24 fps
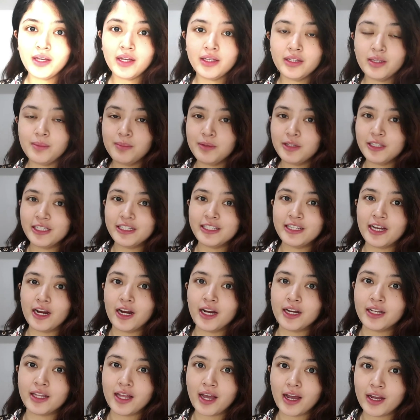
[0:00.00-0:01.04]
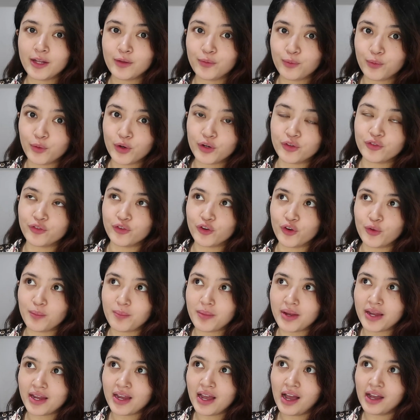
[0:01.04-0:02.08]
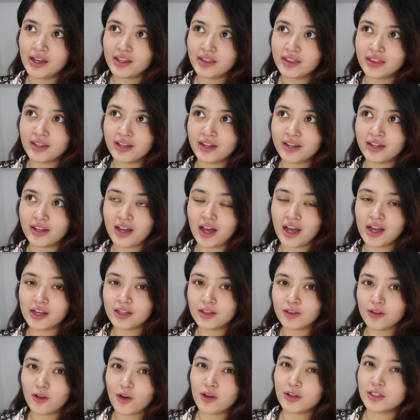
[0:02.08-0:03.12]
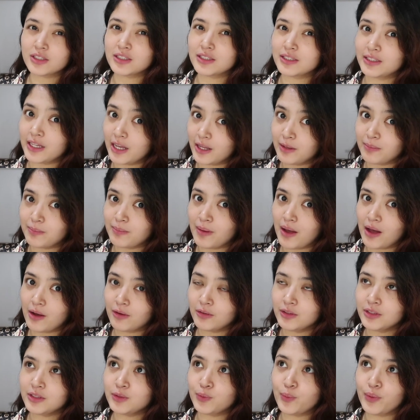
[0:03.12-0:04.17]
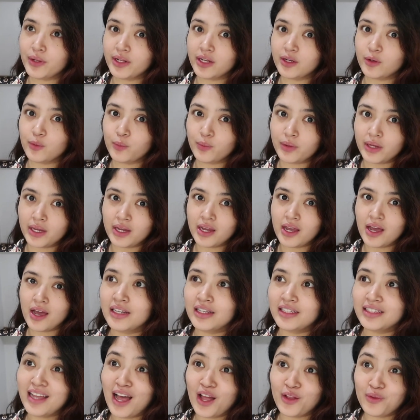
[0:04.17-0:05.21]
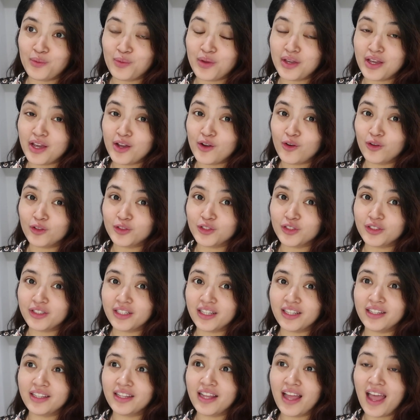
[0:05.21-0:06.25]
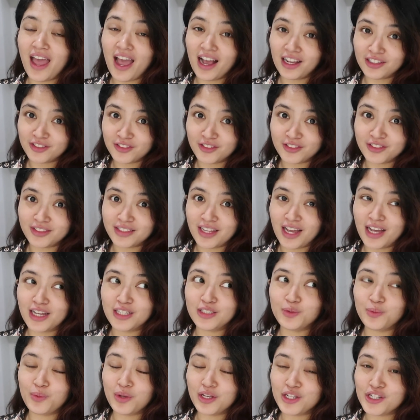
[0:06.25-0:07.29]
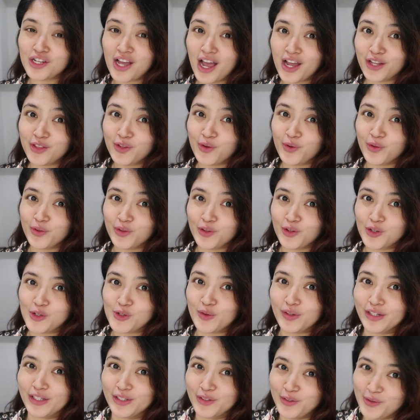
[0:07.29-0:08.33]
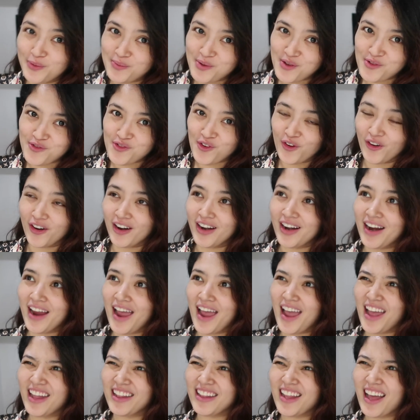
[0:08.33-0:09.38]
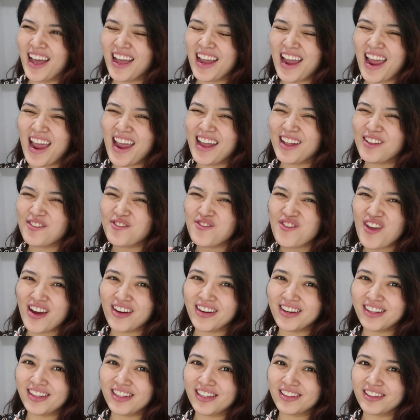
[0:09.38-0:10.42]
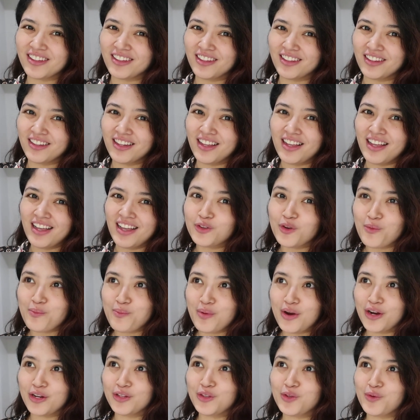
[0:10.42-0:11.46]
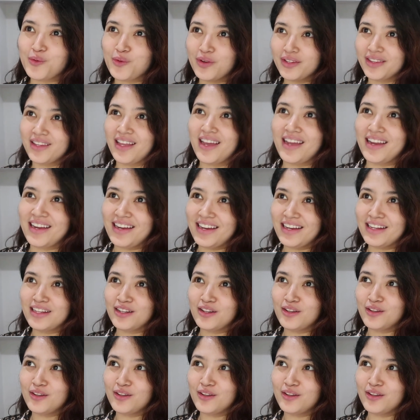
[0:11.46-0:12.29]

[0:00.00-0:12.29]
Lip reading: the military diet worked for me. I think I lost 10 pounds within a week. In that week, I also did exercise, which I don't usually do before, and I ate very little compared to what I eat